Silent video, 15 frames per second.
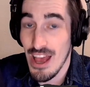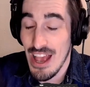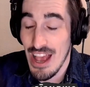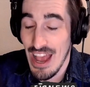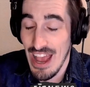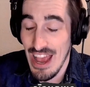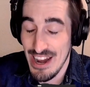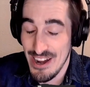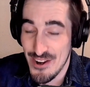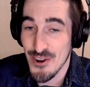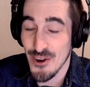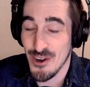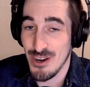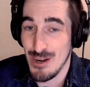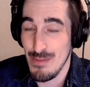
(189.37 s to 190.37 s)
And you're
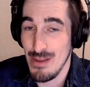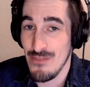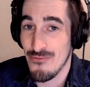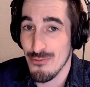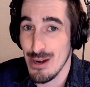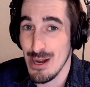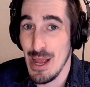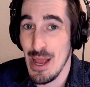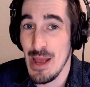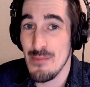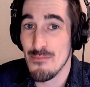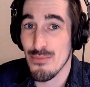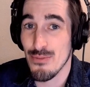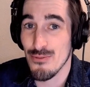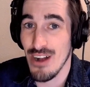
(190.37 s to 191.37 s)
going to be pretty
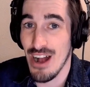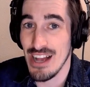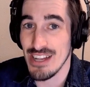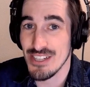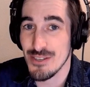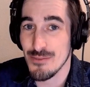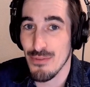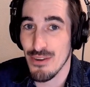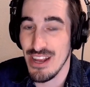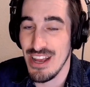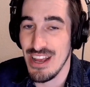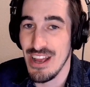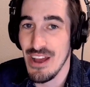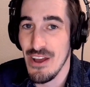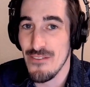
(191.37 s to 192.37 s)
impressed, pretty
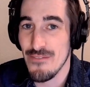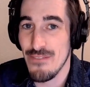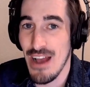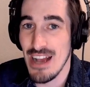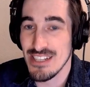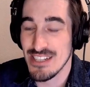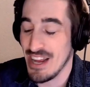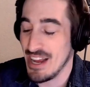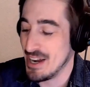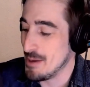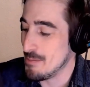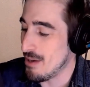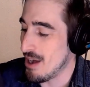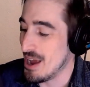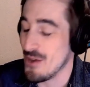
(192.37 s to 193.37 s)
fascinated
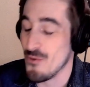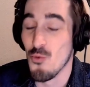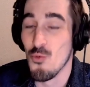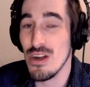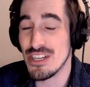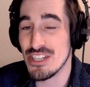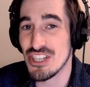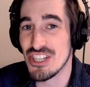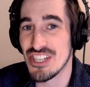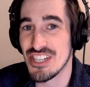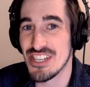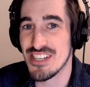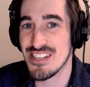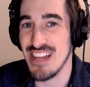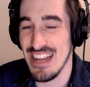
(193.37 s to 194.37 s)
by which
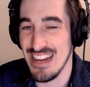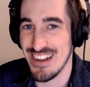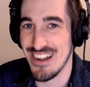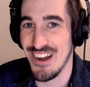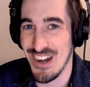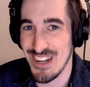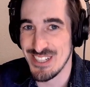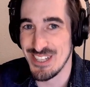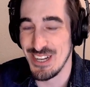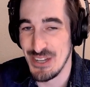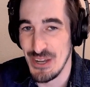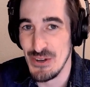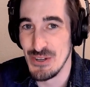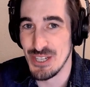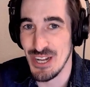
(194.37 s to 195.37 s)
state
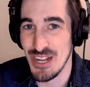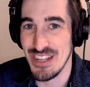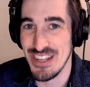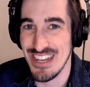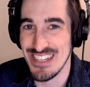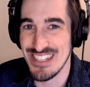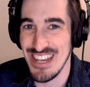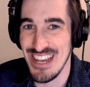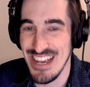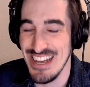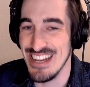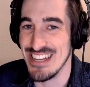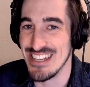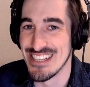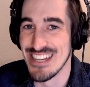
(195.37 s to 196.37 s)
constitution this
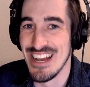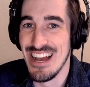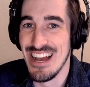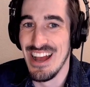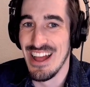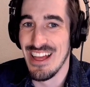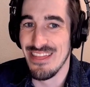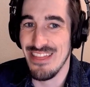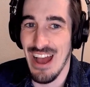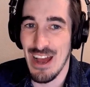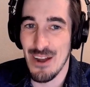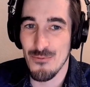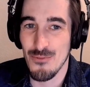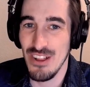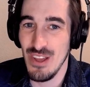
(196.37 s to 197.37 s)
is that
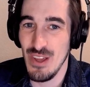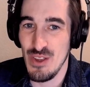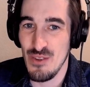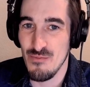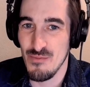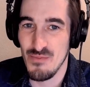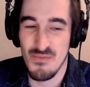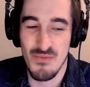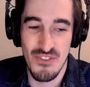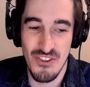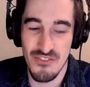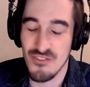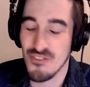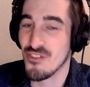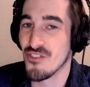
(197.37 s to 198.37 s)
really
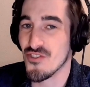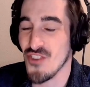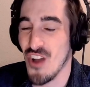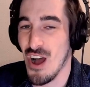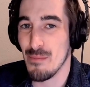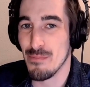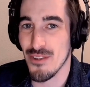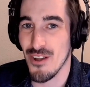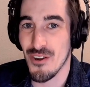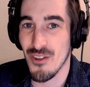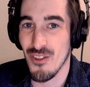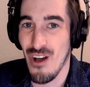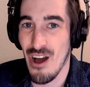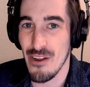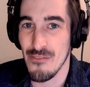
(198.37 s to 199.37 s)
just stomps on a
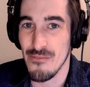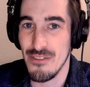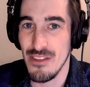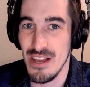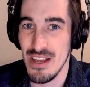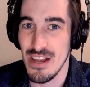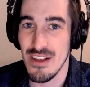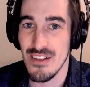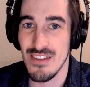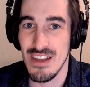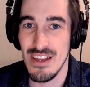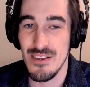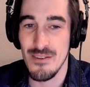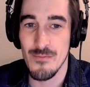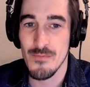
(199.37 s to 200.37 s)
lot of
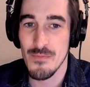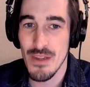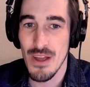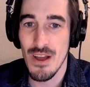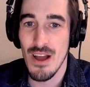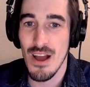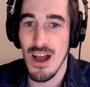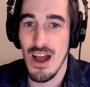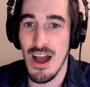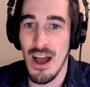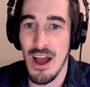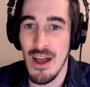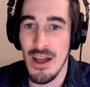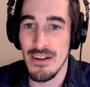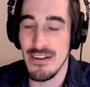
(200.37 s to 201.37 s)
the
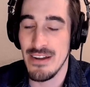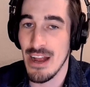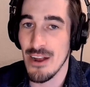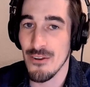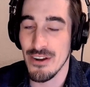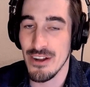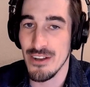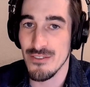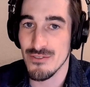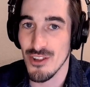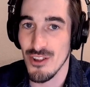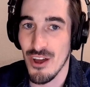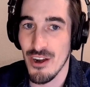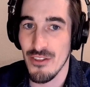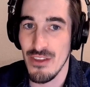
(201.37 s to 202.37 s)
narratives, a lot
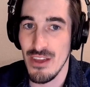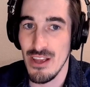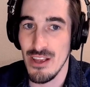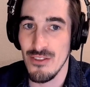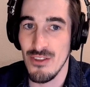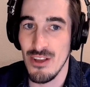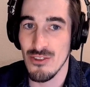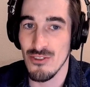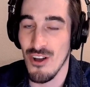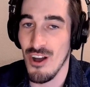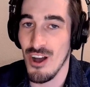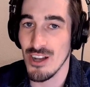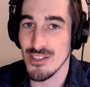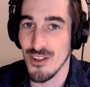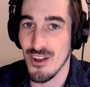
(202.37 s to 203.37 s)
of the
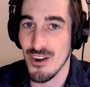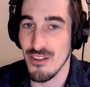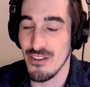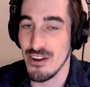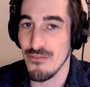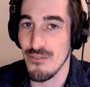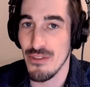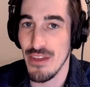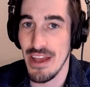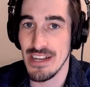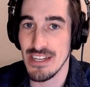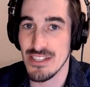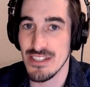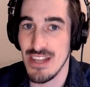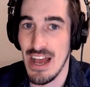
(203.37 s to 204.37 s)
laws, a lot of the different things
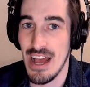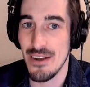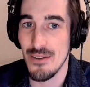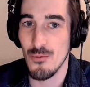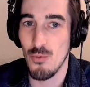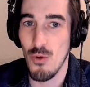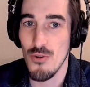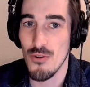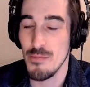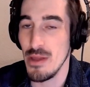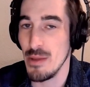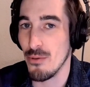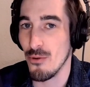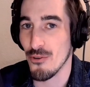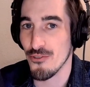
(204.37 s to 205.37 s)
that woke
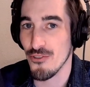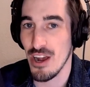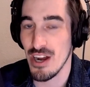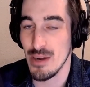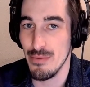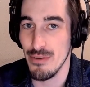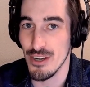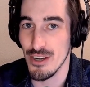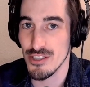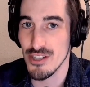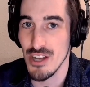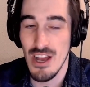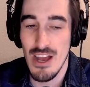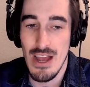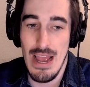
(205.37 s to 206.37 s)
people are trying to push,
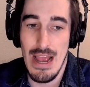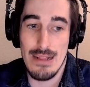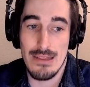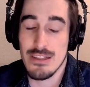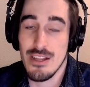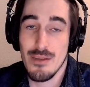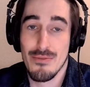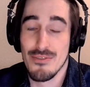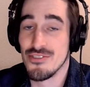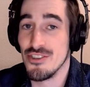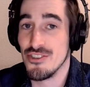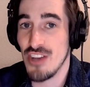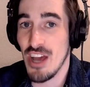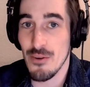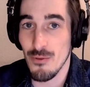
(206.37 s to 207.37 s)
and liberals in
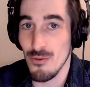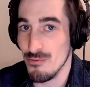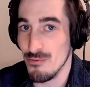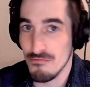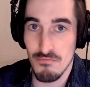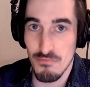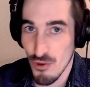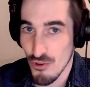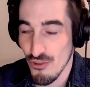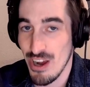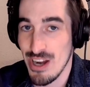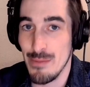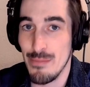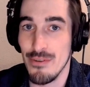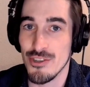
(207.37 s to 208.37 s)
general were trying to
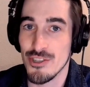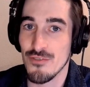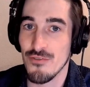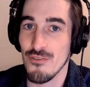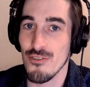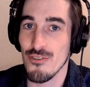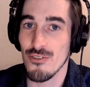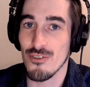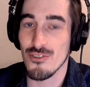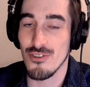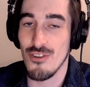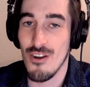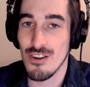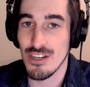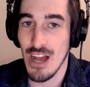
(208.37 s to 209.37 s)
push for a
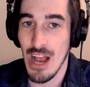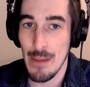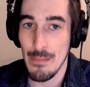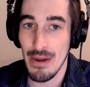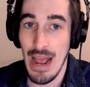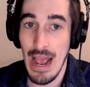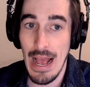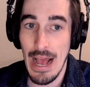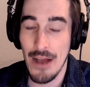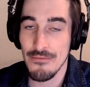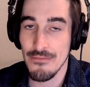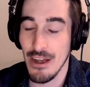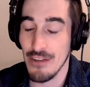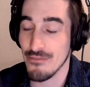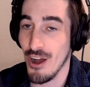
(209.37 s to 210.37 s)
long time and have
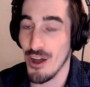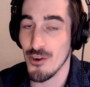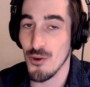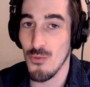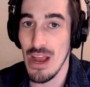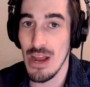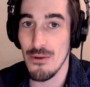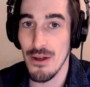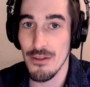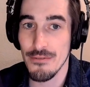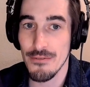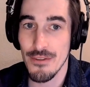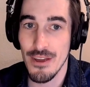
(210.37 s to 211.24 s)
gotten away with,